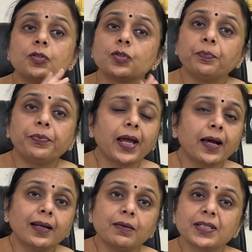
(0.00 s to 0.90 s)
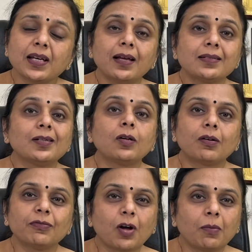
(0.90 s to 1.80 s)
So preeclampsia has a lot
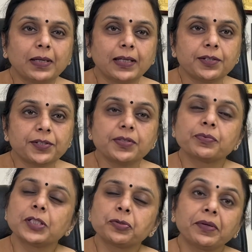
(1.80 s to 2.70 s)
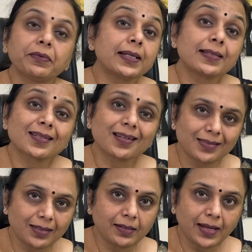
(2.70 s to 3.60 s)
of complications, which we will
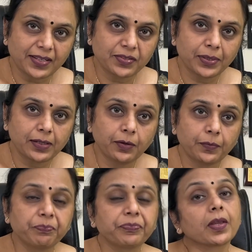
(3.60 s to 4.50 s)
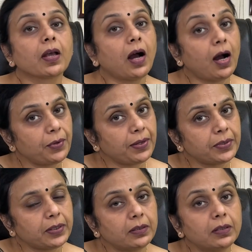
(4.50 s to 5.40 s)
discuss in next video.
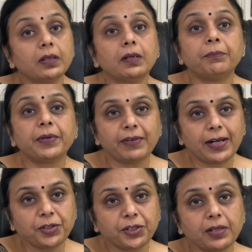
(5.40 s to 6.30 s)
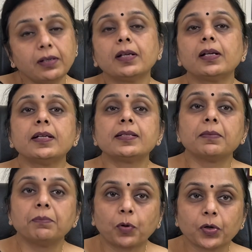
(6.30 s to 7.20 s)
However, prevention is
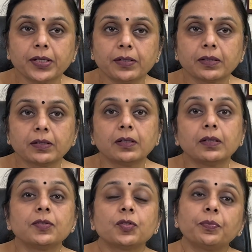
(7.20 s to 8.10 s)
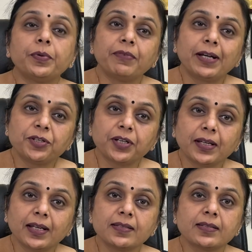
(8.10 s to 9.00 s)
important. So prevention
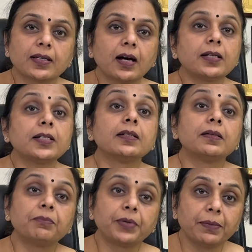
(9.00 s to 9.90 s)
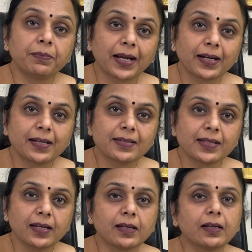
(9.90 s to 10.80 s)
can start pre-pregnancy.